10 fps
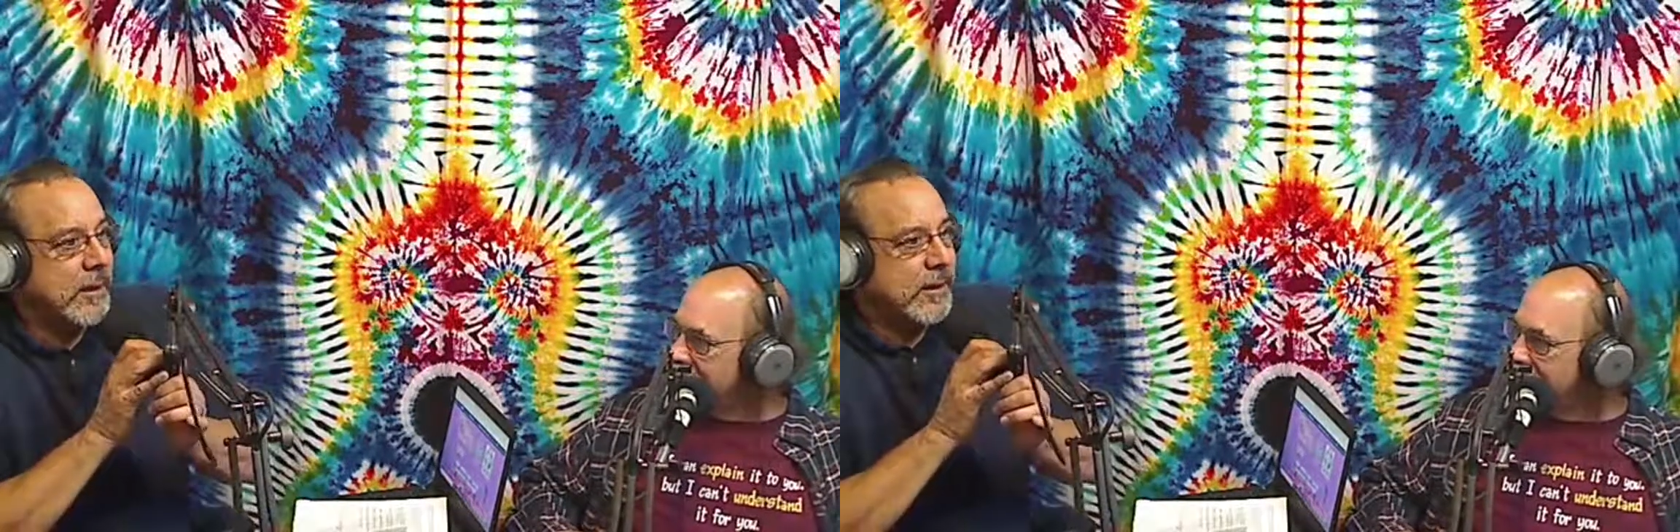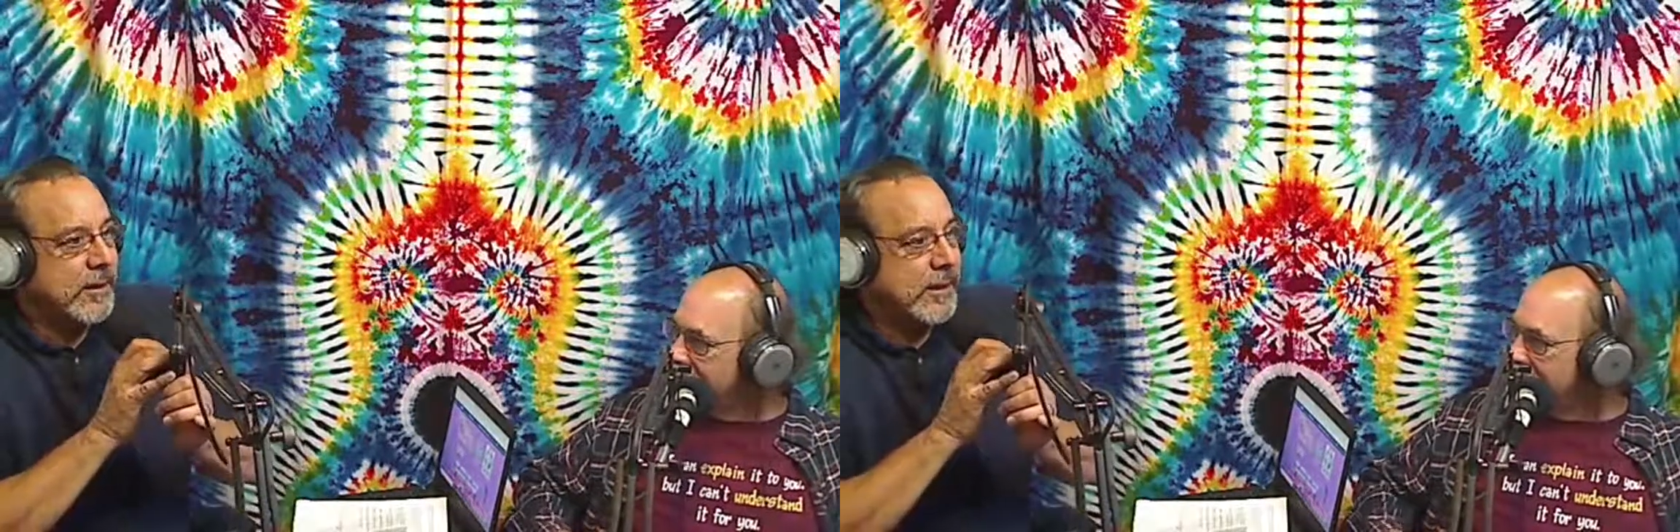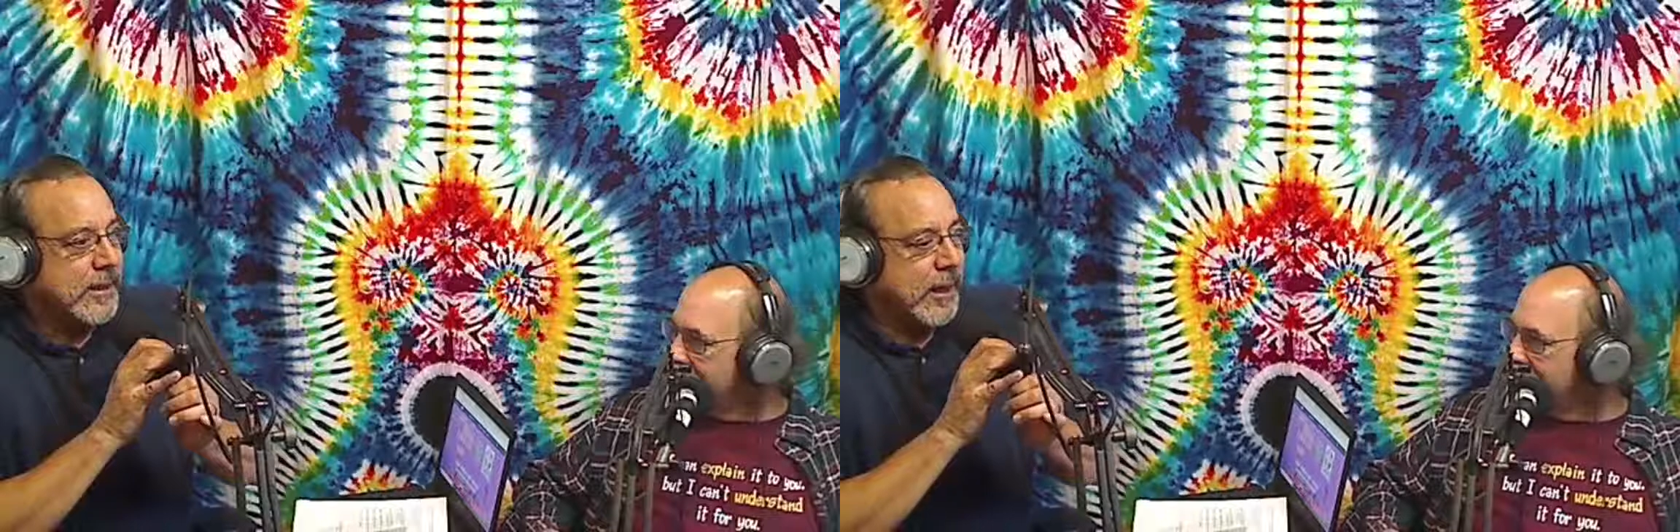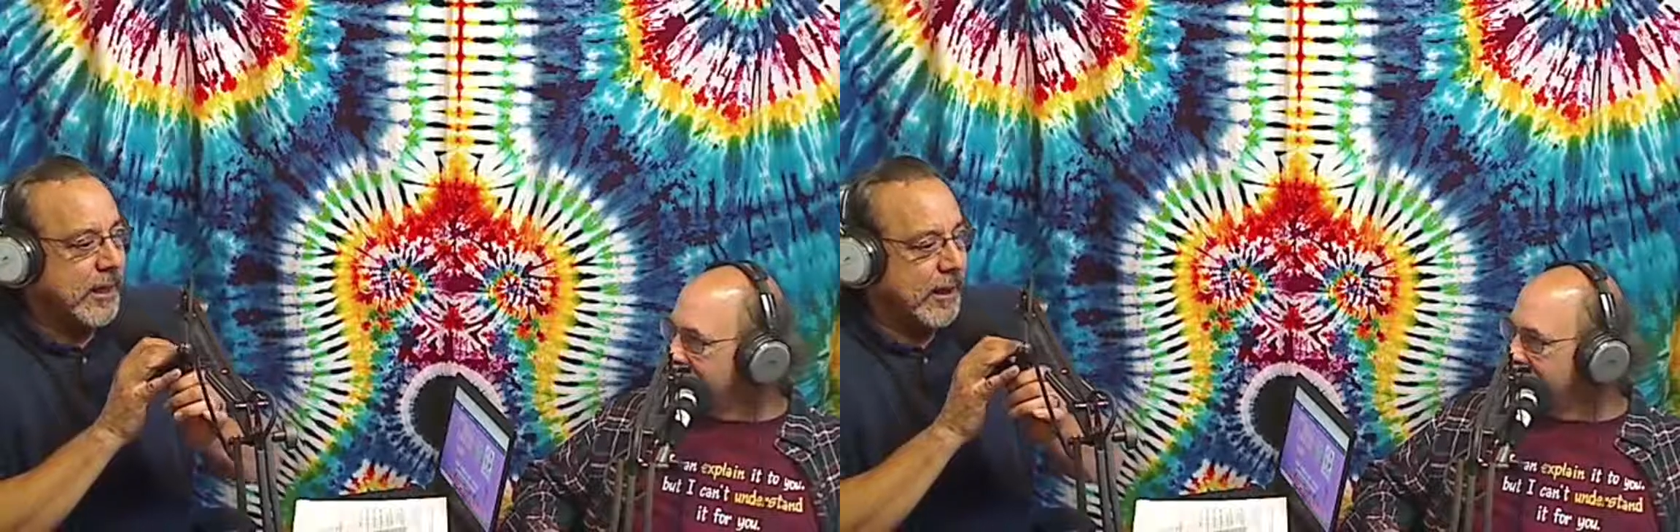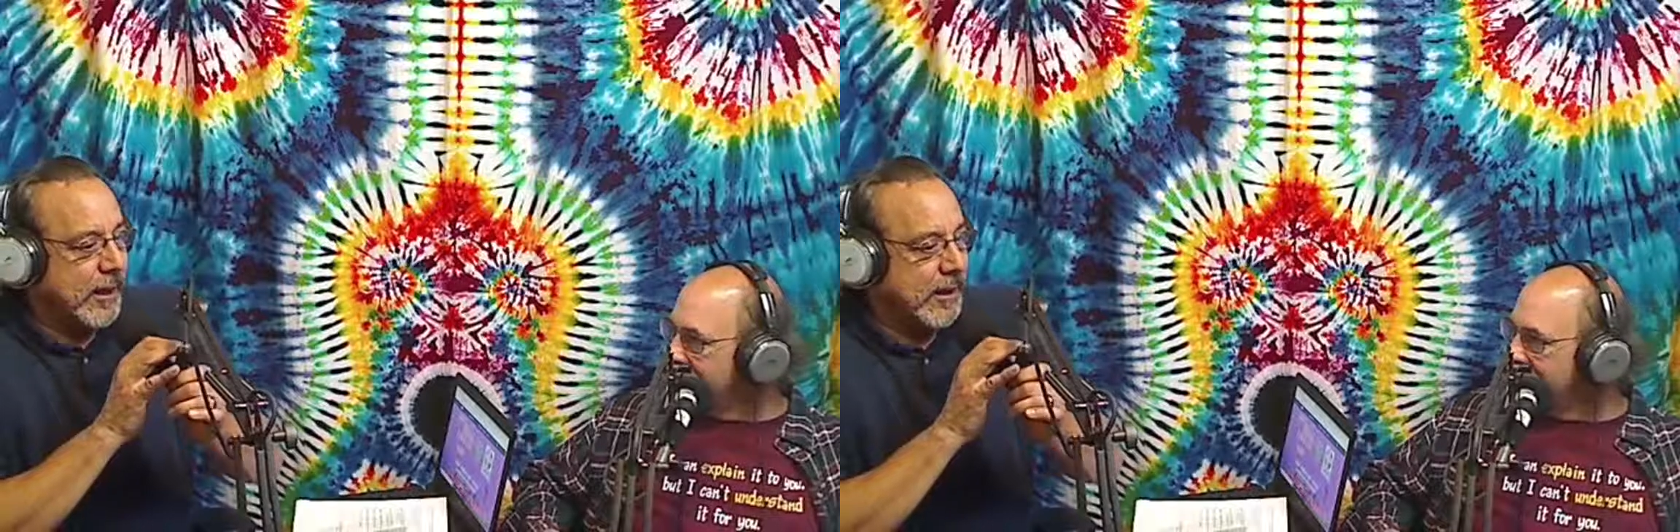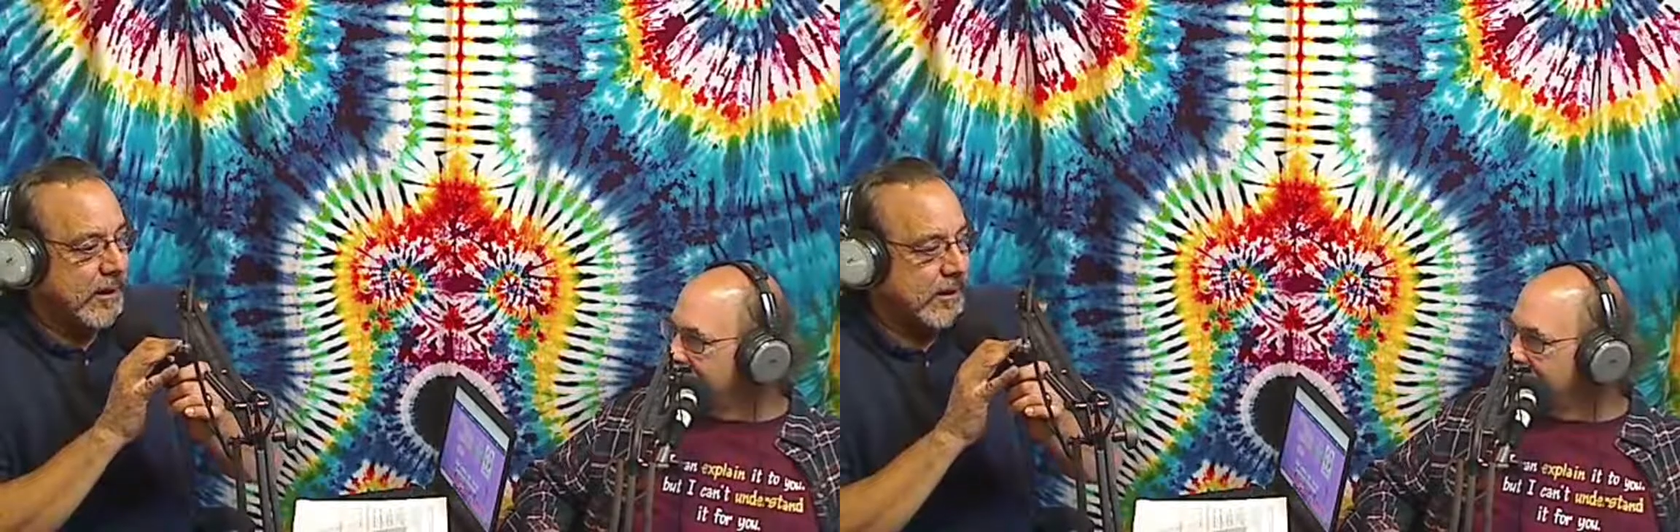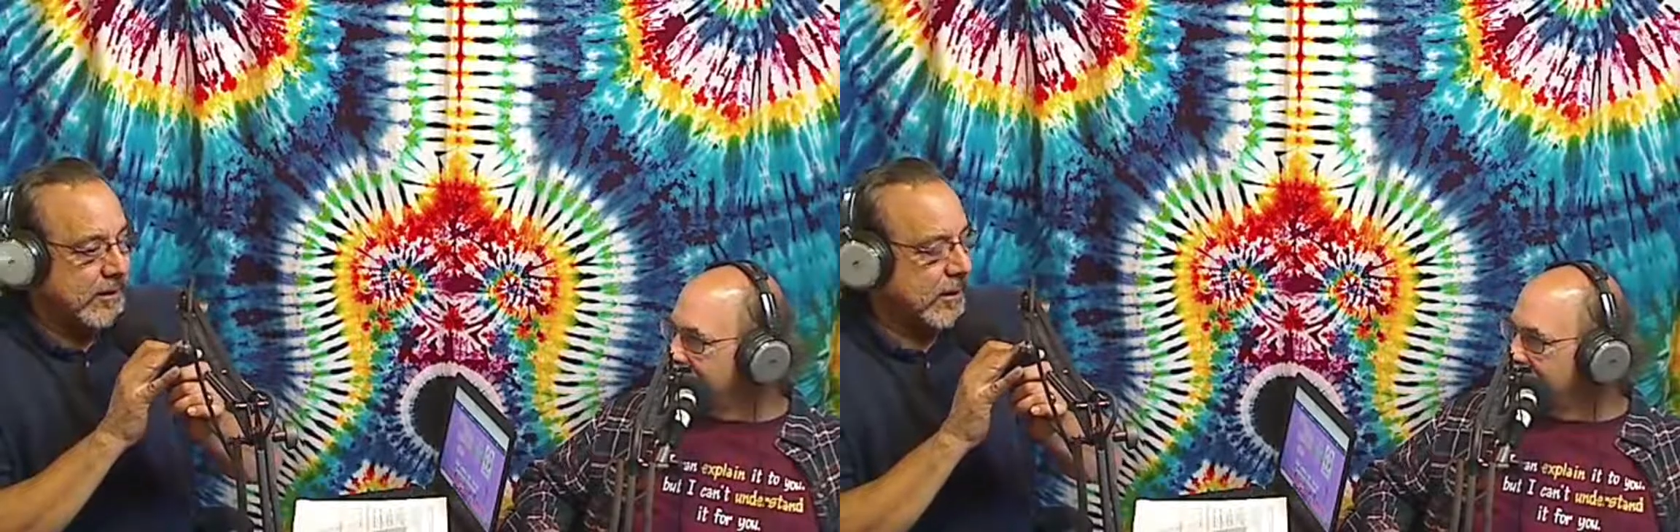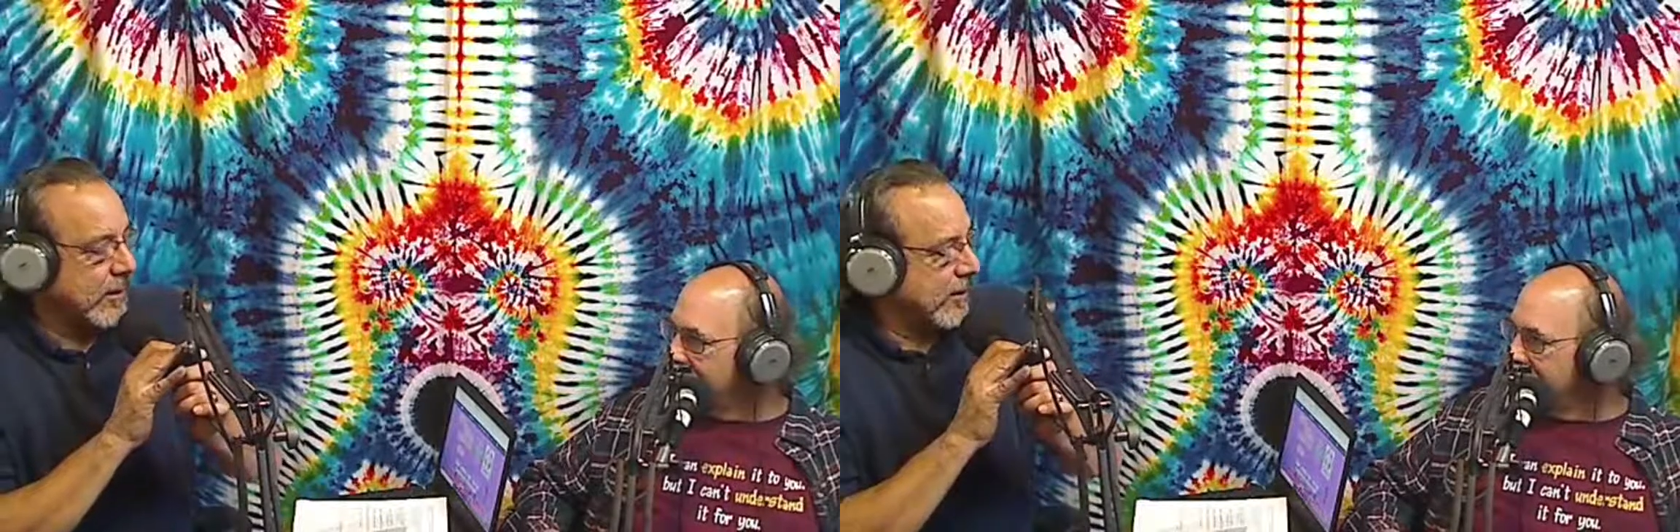The
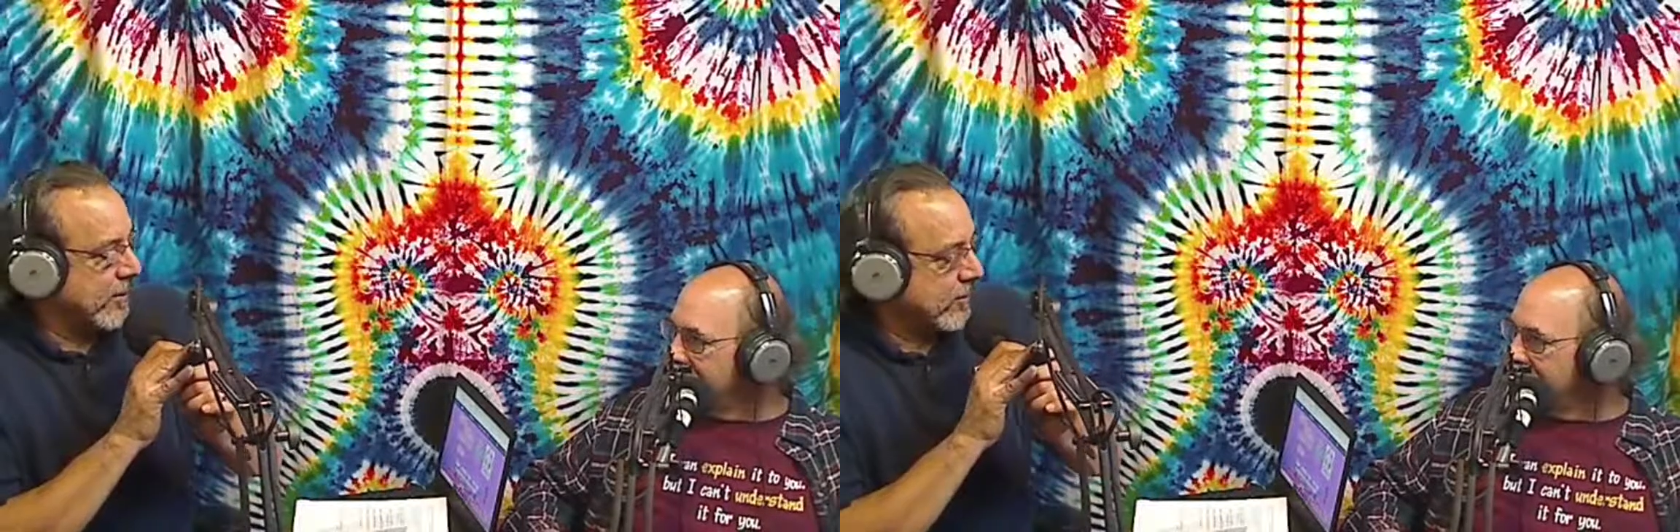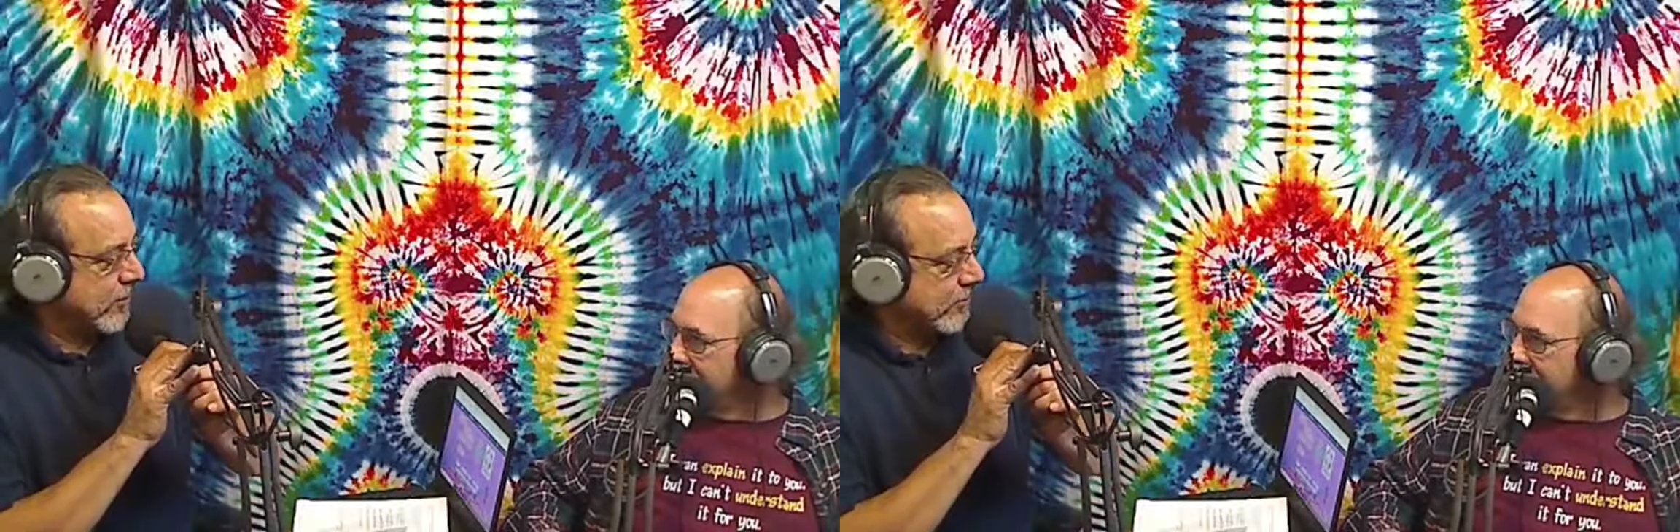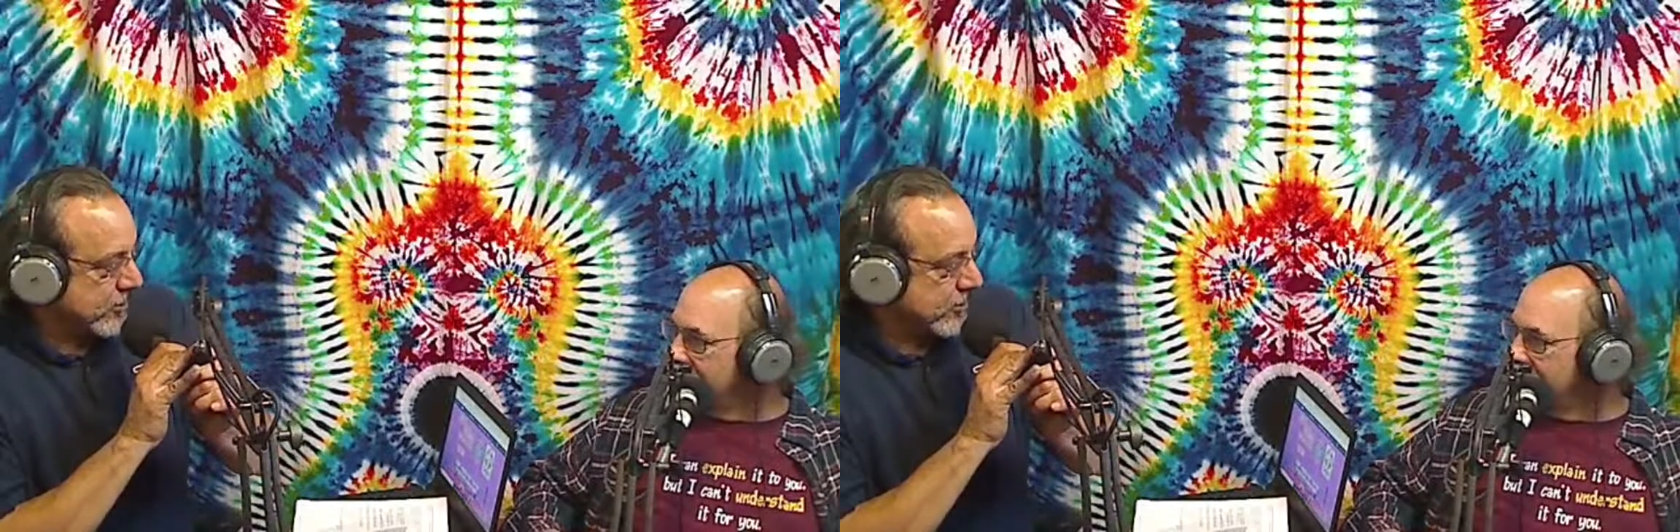one